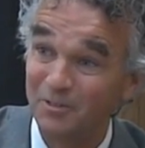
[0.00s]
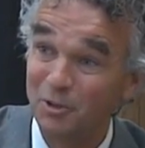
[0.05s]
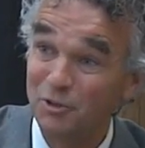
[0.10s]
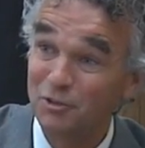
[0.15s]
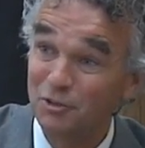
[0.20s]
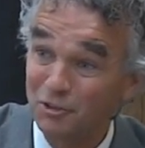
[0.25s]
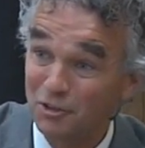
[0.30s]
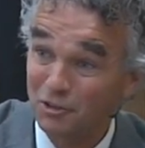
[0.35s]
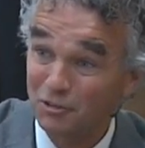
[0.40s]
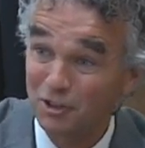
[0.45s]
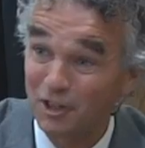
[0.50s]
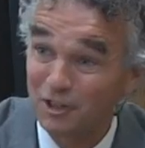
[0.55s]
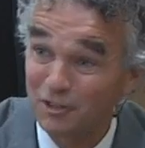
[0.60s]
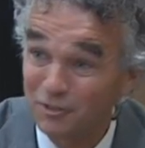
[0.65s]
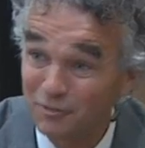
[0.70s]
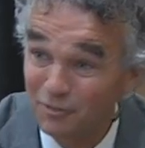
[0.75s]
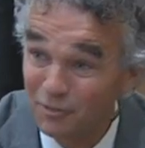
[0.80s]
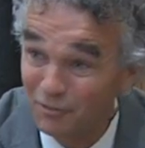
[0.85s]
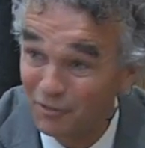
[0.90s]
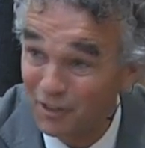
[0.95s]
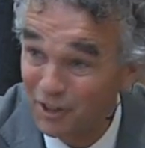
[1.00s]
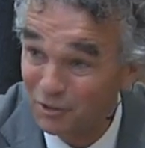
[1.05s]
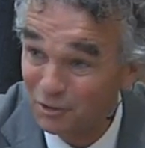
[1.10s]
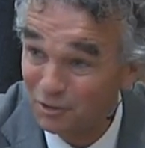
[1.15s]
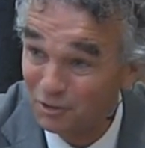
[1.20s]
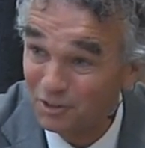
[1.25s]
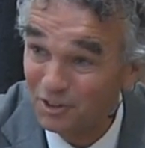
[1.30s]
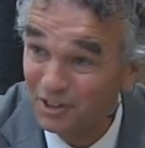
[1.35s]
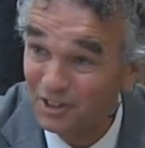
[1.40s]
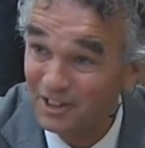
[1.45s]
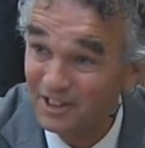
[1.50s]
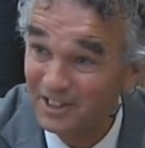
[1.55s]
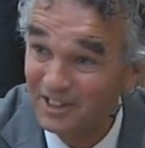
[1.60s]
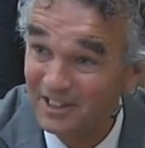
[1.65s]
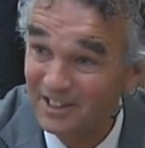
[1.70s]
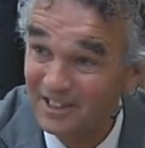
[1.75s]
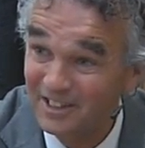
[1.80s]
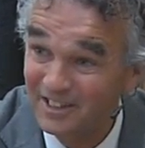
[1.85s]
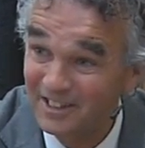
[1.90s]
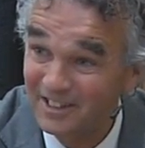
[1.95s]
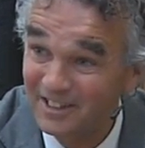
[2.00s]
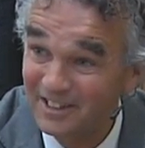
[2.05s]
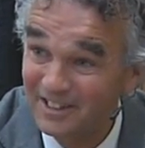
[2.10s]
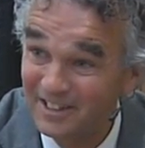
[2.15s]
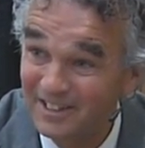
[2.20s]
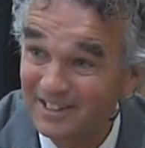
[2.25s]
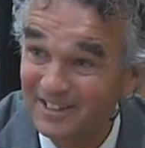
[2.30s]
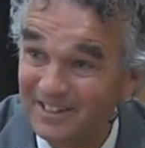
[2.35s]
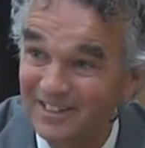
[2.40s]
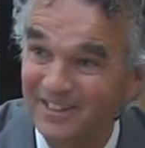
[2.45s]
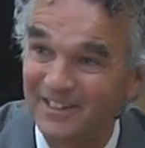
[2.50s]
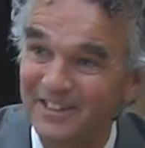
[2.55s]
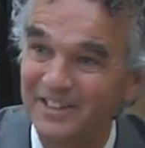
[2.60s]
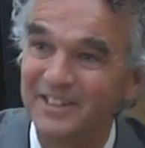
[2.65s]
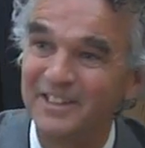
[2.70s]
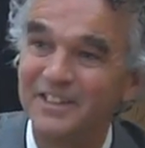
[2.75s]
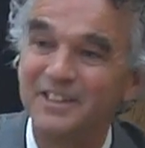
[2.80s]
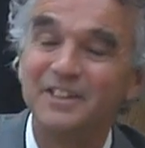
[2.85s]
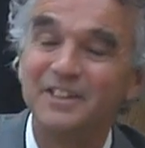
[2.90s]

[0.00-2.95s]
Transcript: What's the translation for vezels? Uh, uh,